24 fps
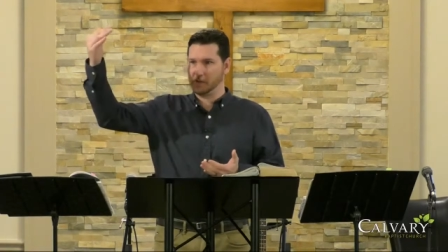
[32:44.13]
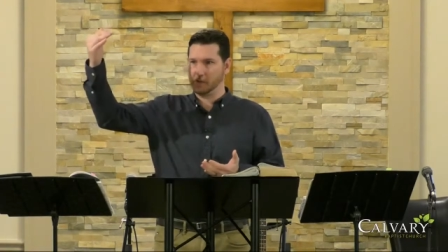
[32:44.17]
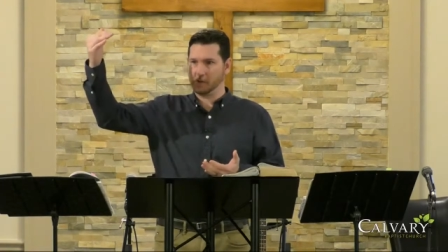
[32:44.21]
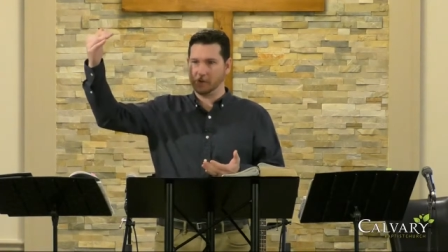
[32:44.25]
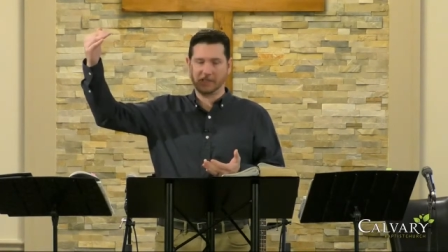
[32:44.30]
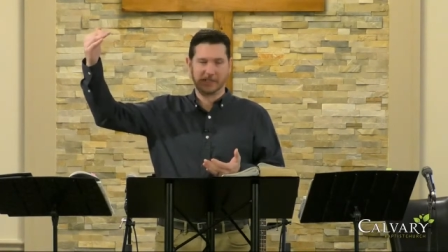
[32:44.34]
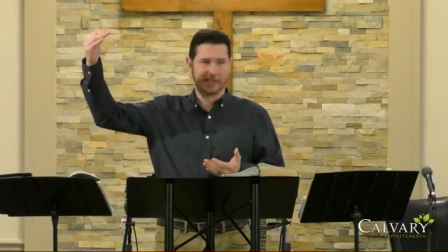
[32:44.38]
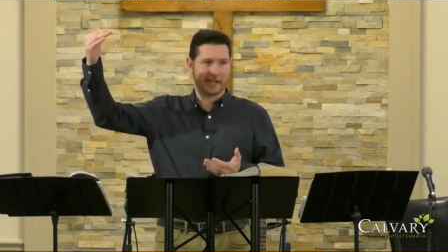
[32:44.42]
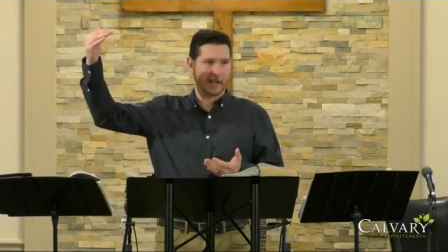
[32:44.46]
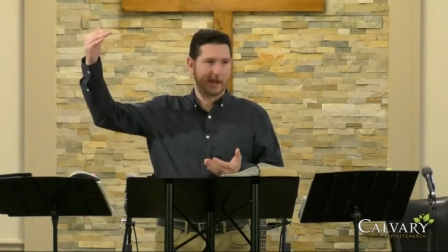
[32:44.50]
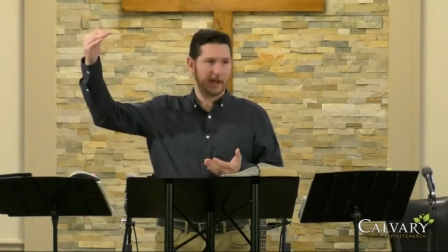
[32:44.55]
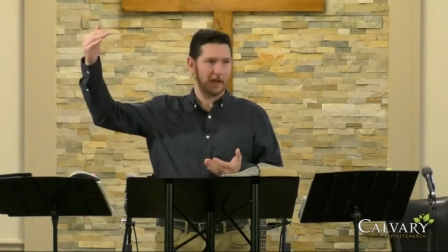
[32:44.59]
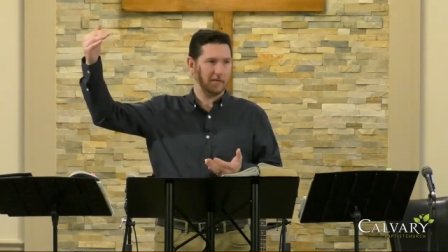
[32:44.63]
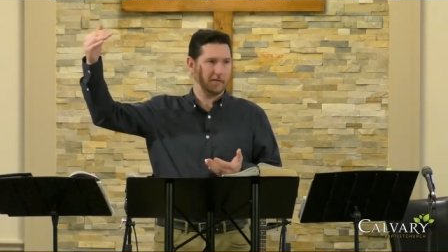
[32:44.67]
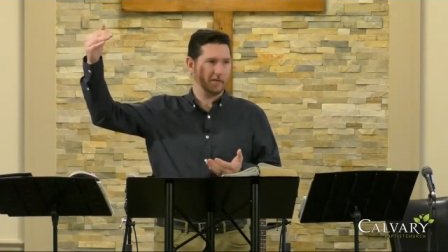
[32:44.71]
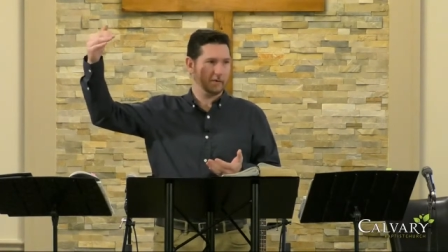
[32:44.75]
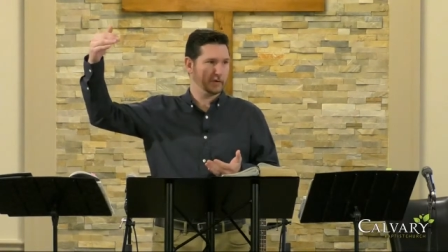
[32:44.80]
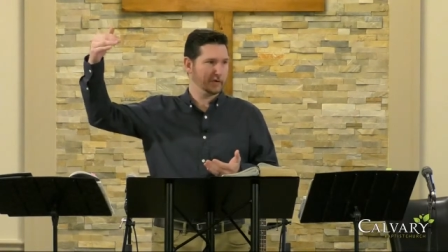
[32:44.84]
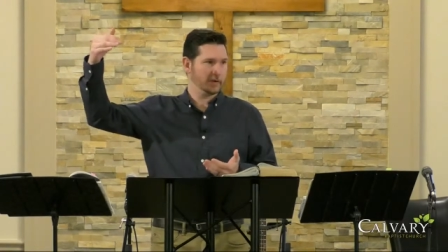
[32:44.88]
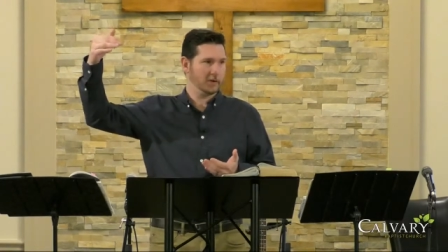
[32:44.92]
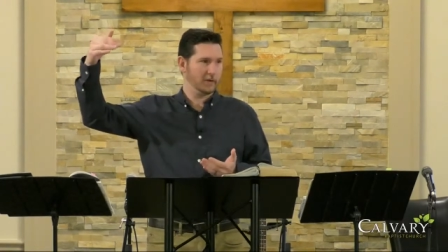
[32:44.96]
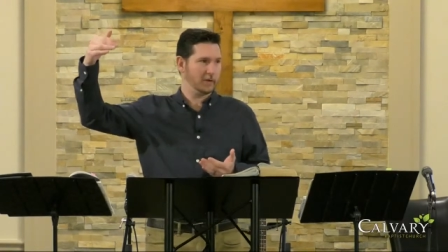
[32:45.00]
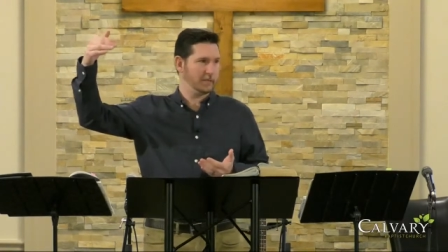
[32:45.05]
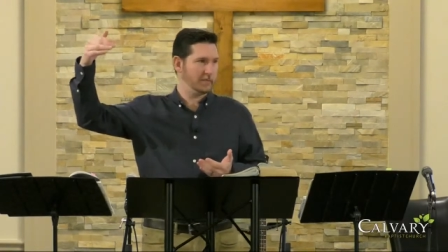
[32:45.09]
yourself
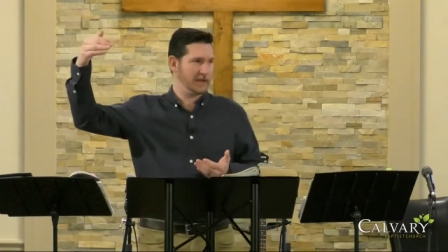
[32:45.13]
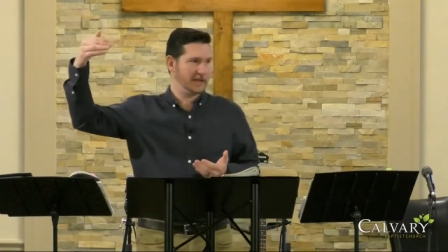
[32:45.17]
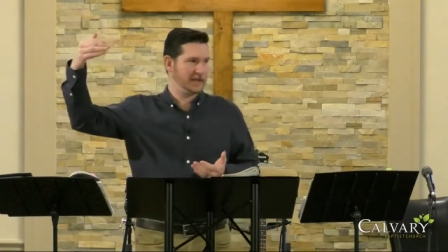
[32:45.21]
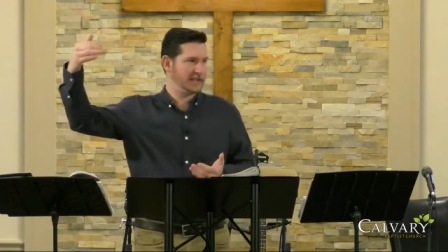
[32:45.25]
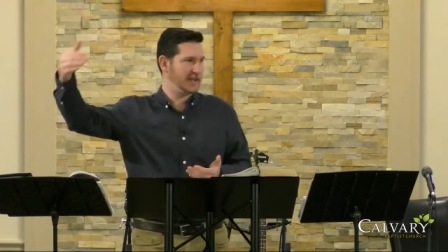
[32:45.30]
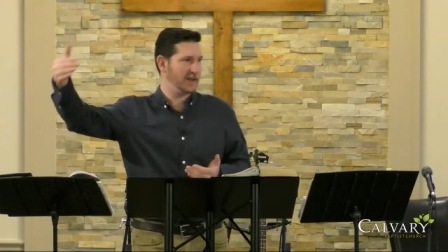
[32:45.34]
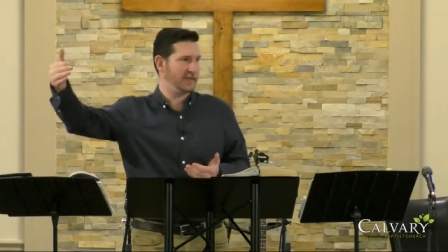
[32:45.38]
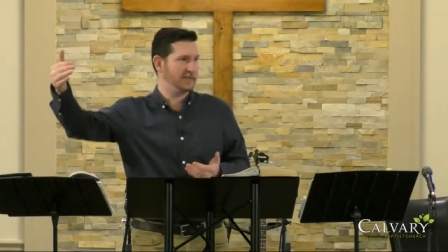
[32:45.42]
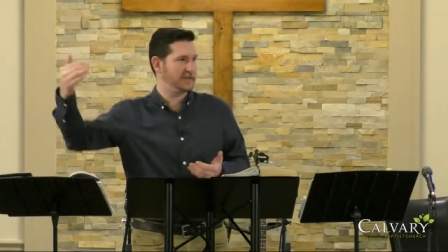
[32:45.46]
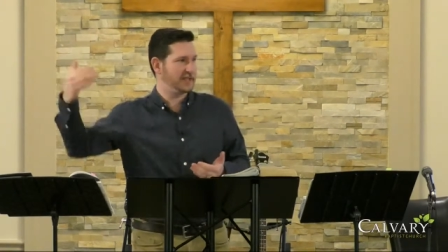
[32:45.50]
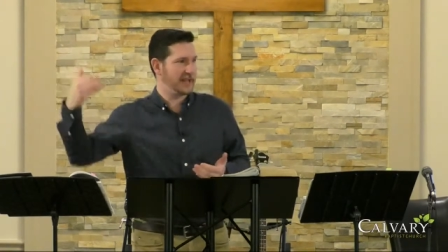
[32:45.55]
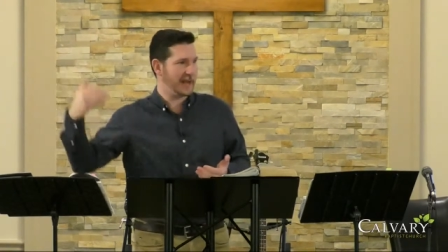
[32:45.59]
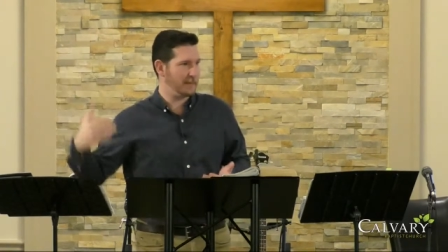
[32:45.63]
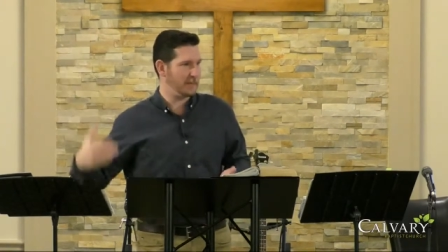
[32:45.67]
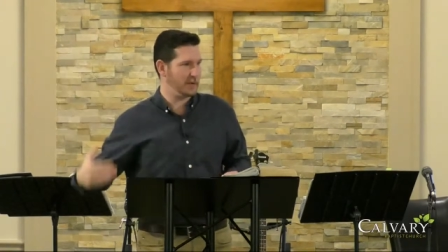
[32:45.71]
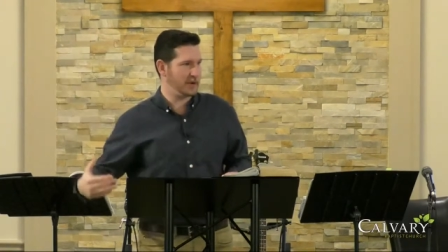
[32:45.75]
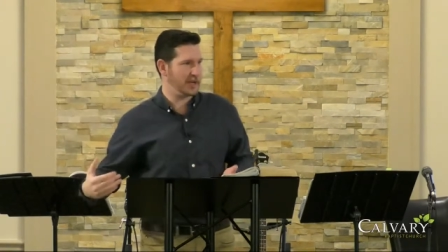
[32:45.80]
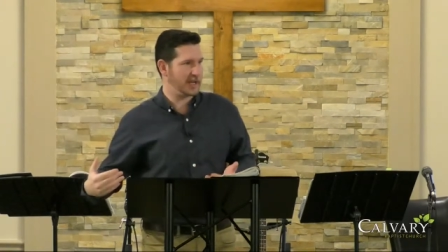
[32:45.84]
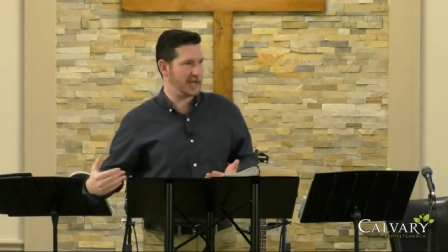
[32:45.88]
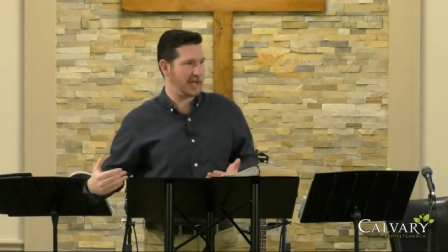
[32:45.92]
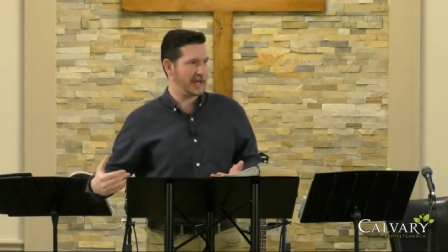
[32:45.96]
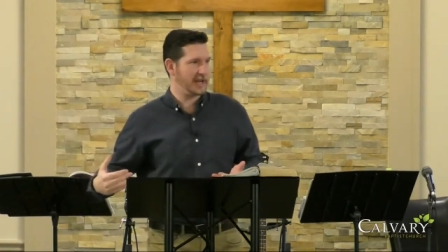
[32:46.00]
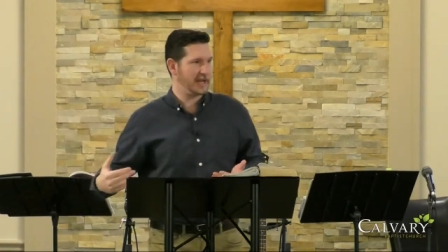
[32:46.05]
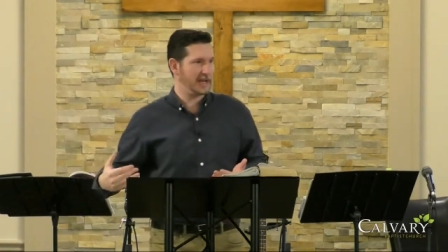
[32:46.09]
or, or being self
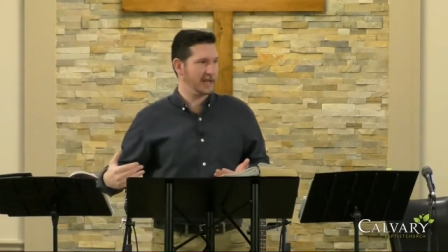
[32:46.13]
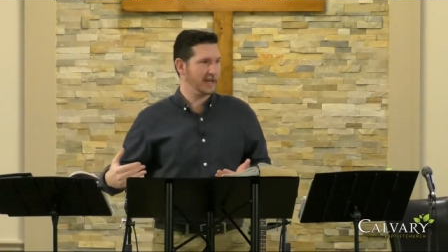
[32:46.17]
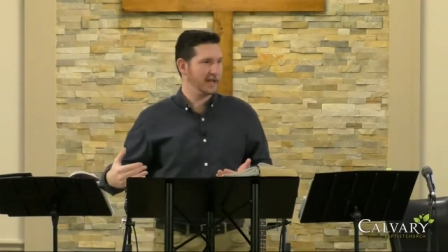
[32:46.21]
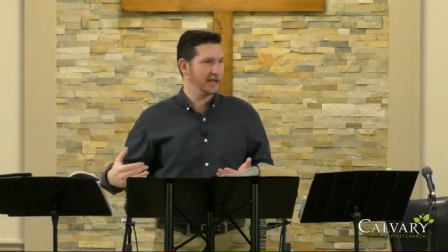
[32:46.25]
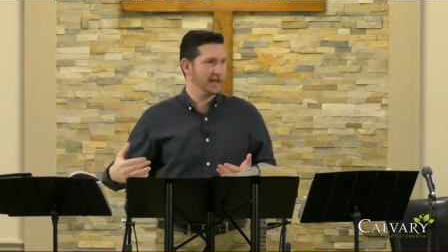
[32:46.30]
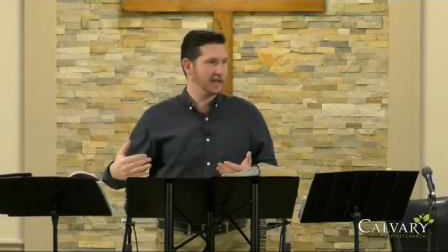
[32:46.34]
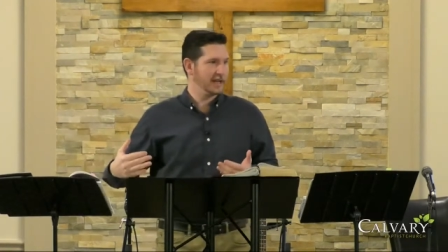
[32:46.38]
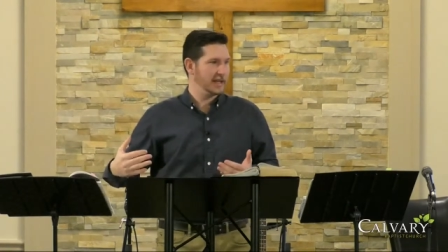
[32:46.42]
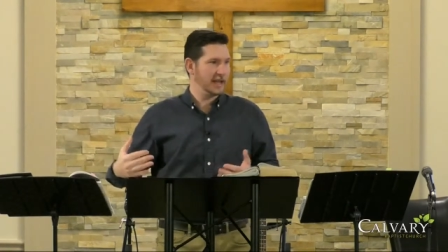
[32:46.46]
deprecating.